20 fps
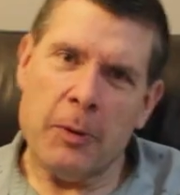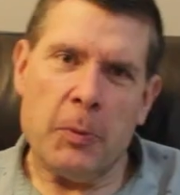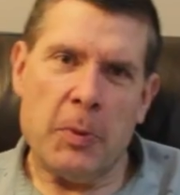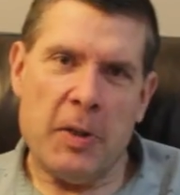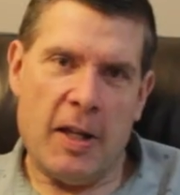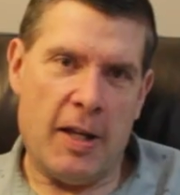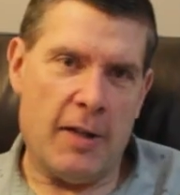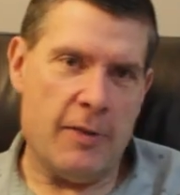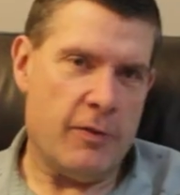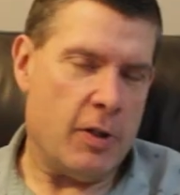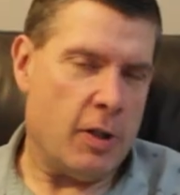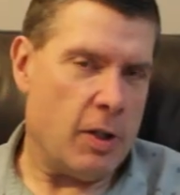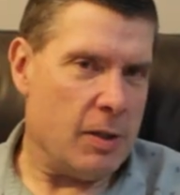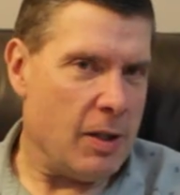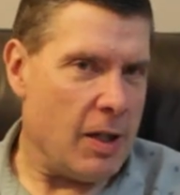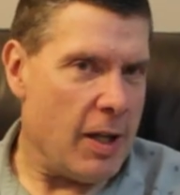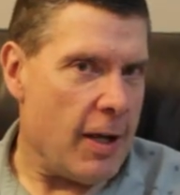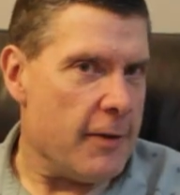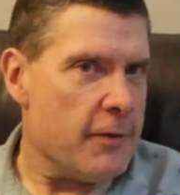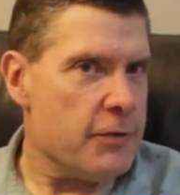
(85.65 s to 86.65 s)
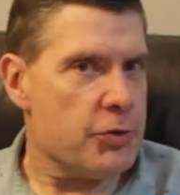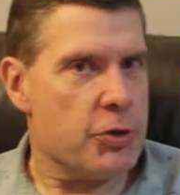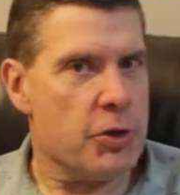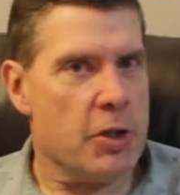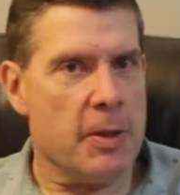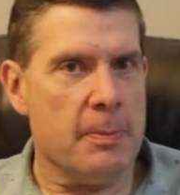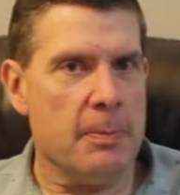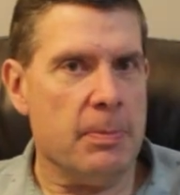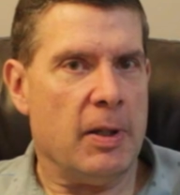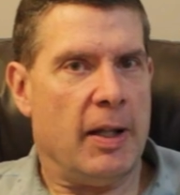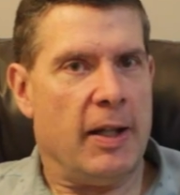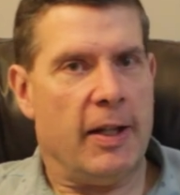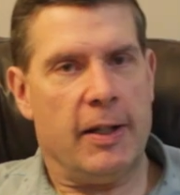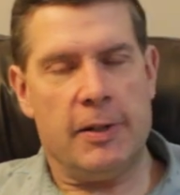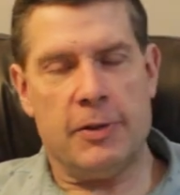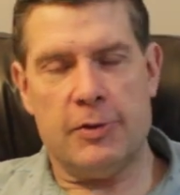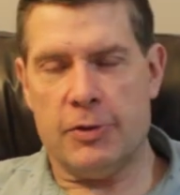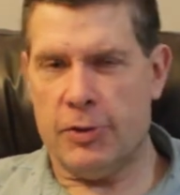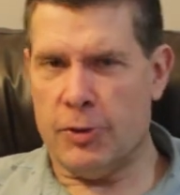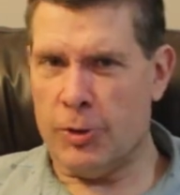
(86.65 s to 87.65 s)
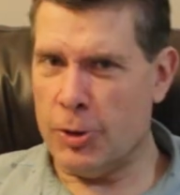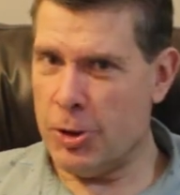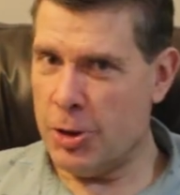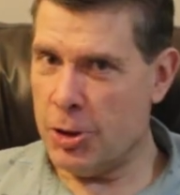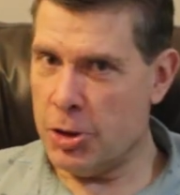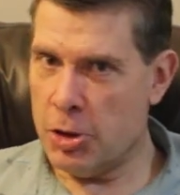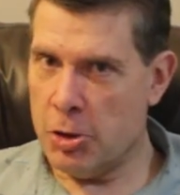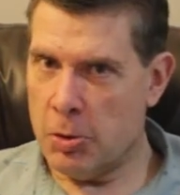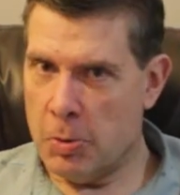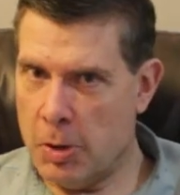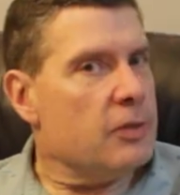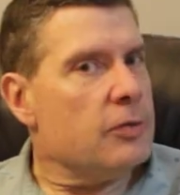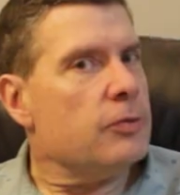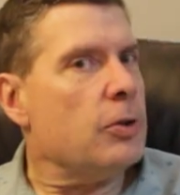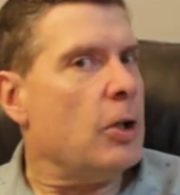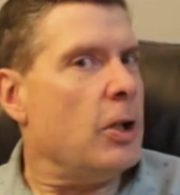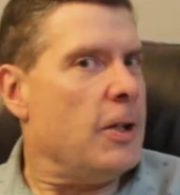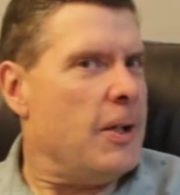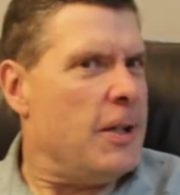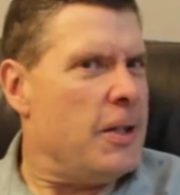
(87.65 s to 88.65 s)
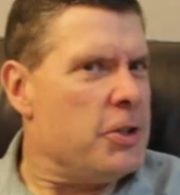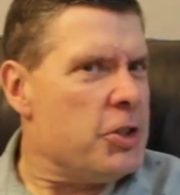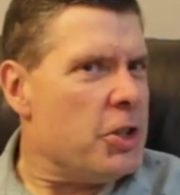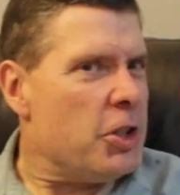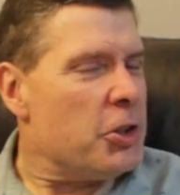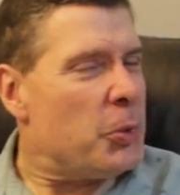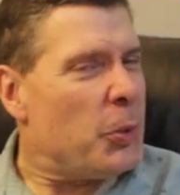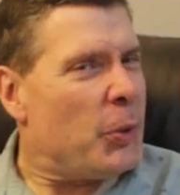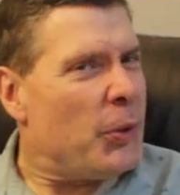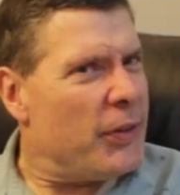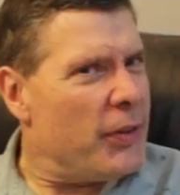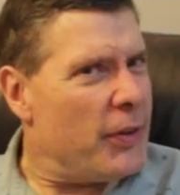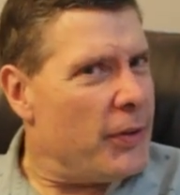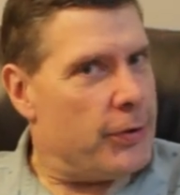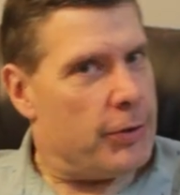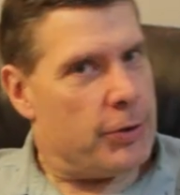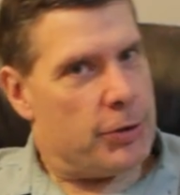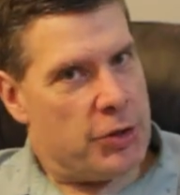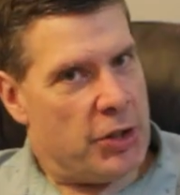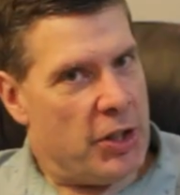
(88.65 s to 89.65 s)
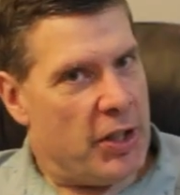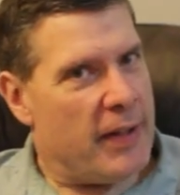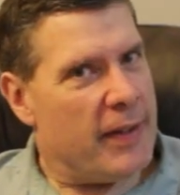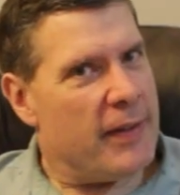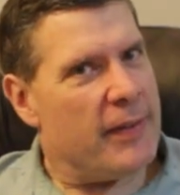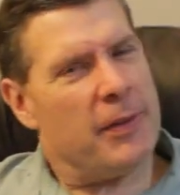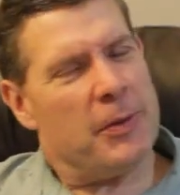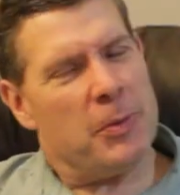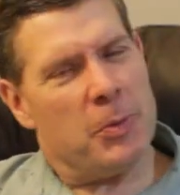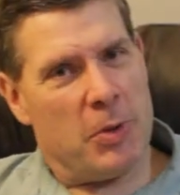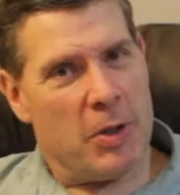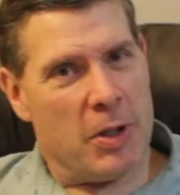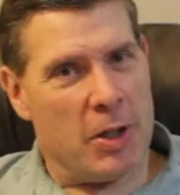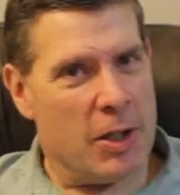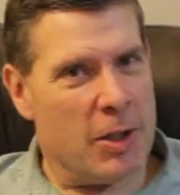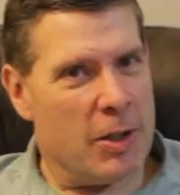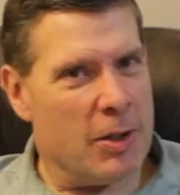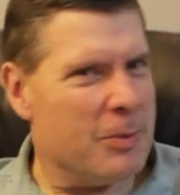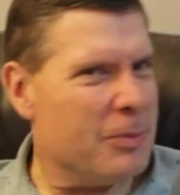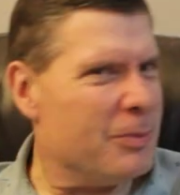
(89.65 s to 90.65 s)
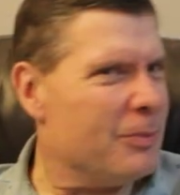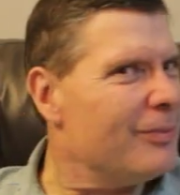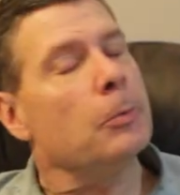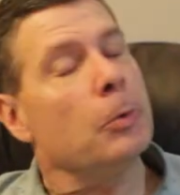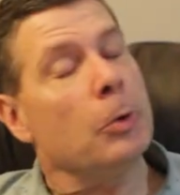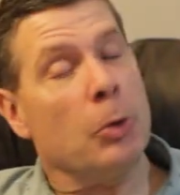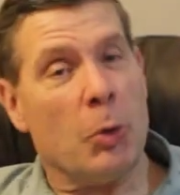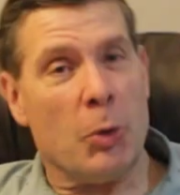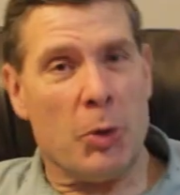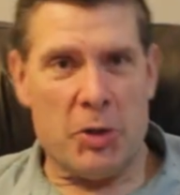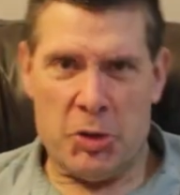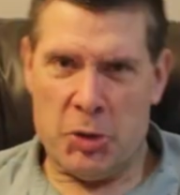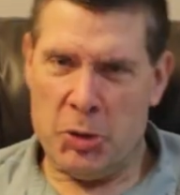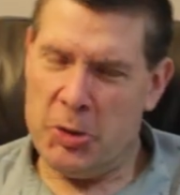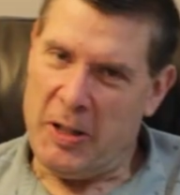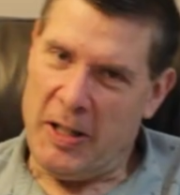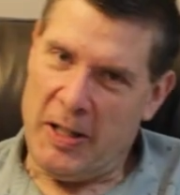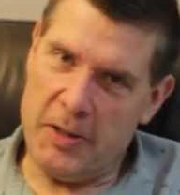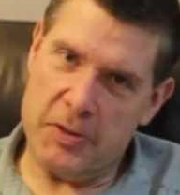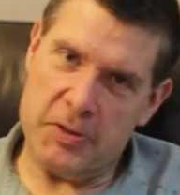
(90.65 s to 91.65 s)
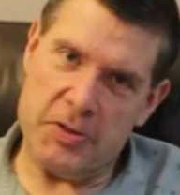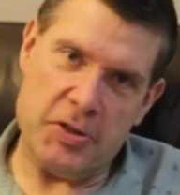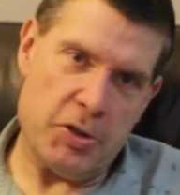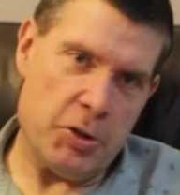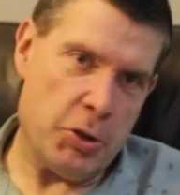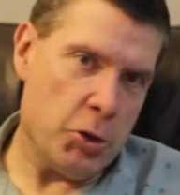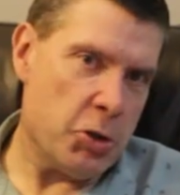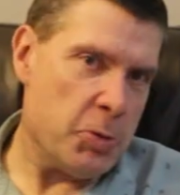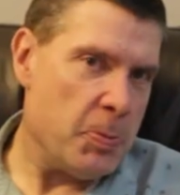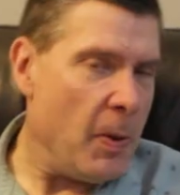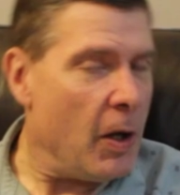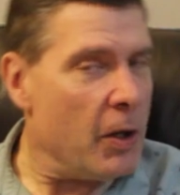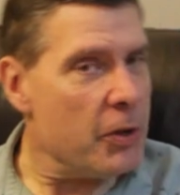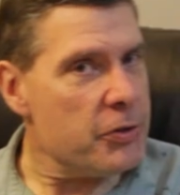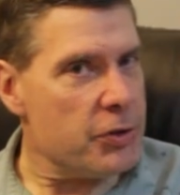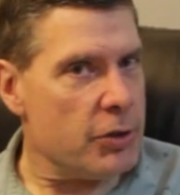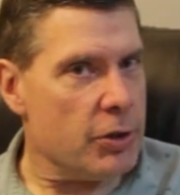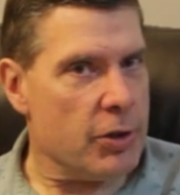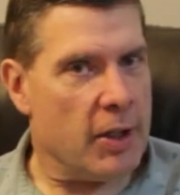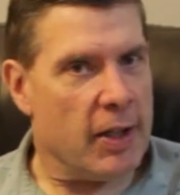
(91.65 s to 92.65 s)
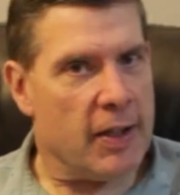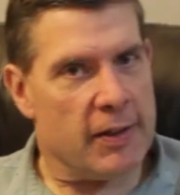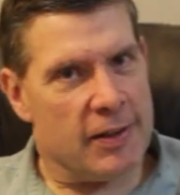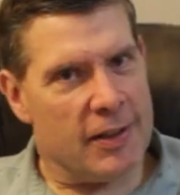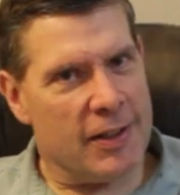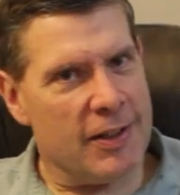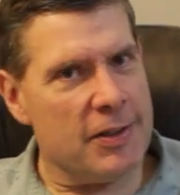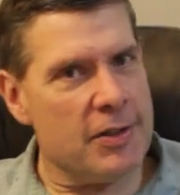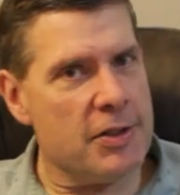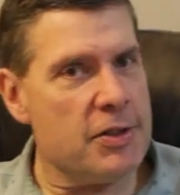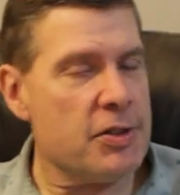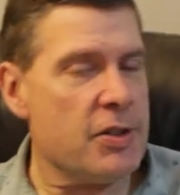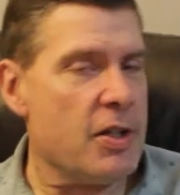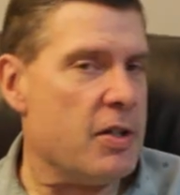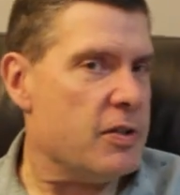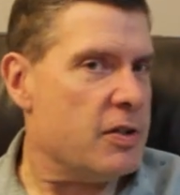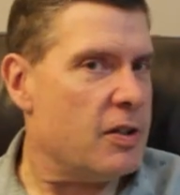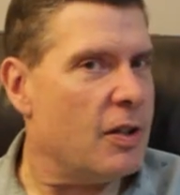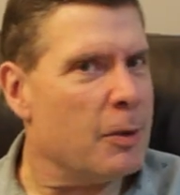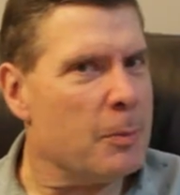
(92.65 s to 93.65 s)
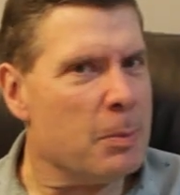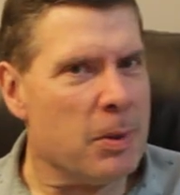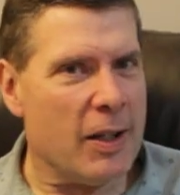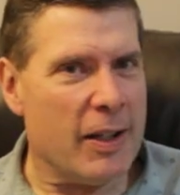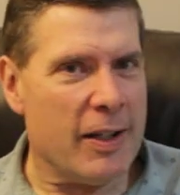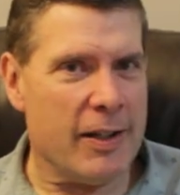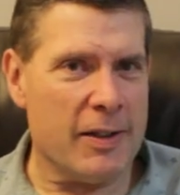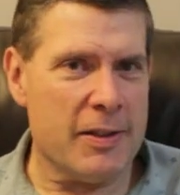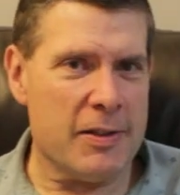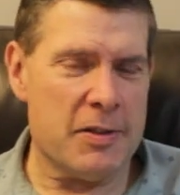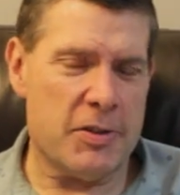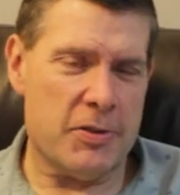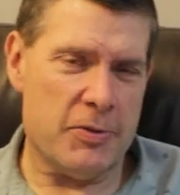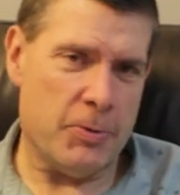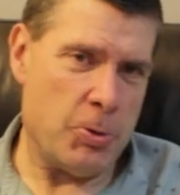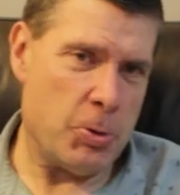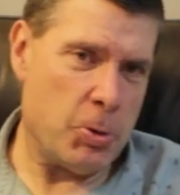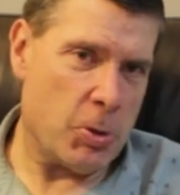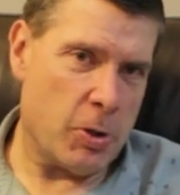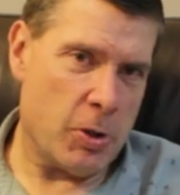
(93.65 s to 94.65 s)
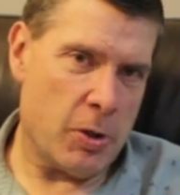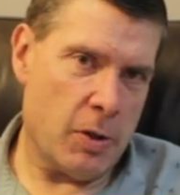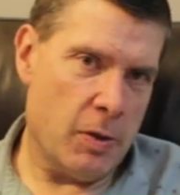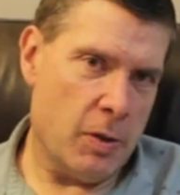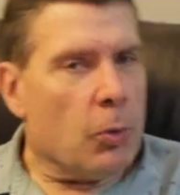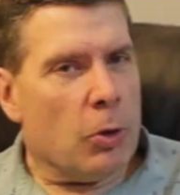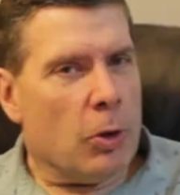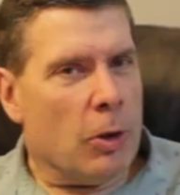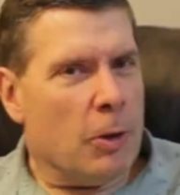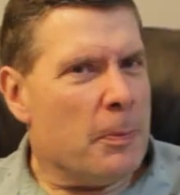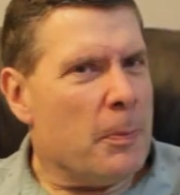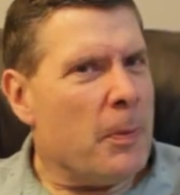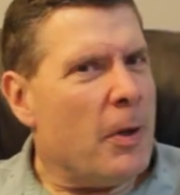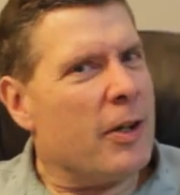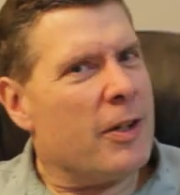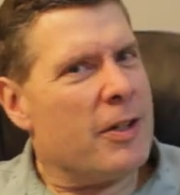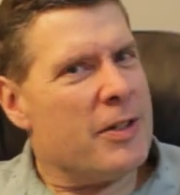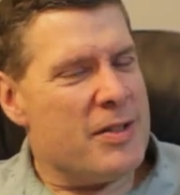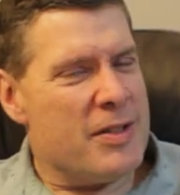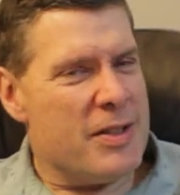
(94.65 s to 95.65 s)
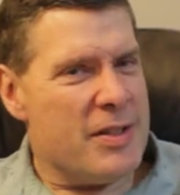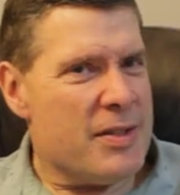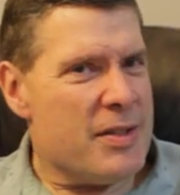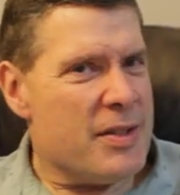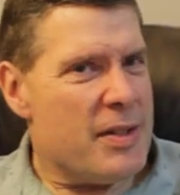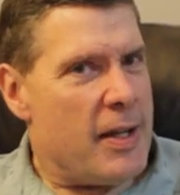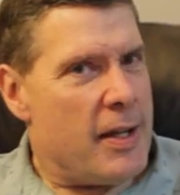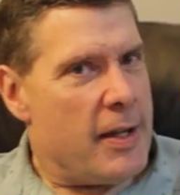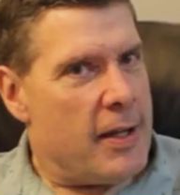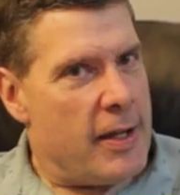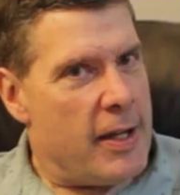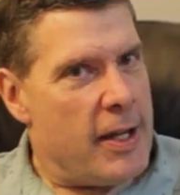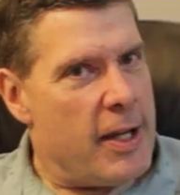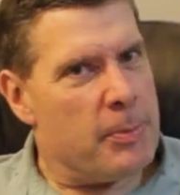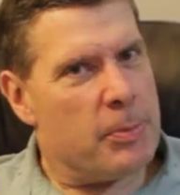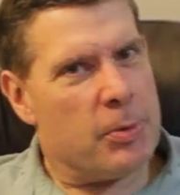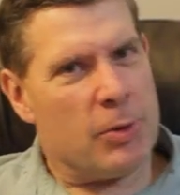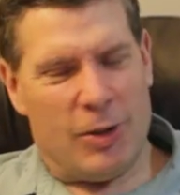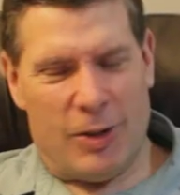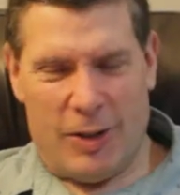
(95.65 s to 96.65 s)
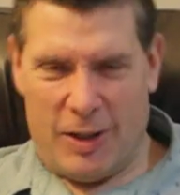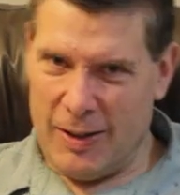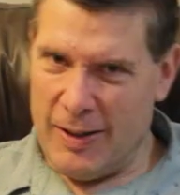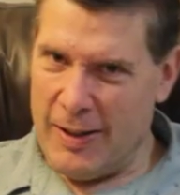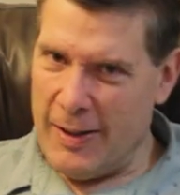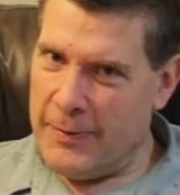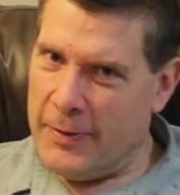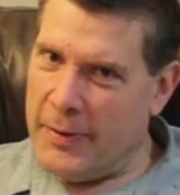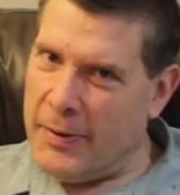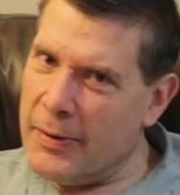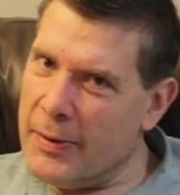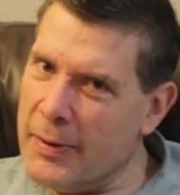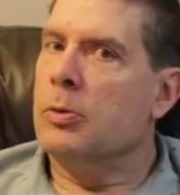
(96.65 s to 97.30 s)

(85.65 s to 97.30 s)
We have our live stream planned for Friday, January the 13th, where we're going to announce a new sponsor and then discuss our plans for World Parkinson's Day, April 11th.